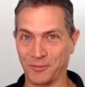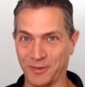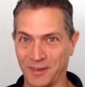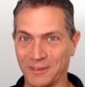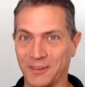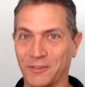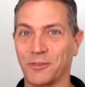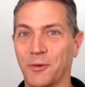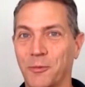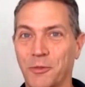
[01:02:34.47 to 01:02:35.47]
something like this
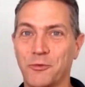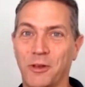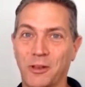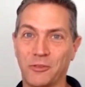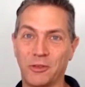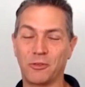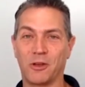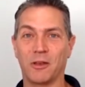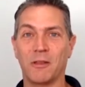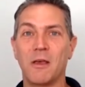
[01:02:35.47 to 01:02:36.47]
in some of the trainings he's
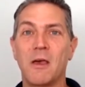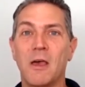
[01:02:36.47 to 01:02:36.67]
done.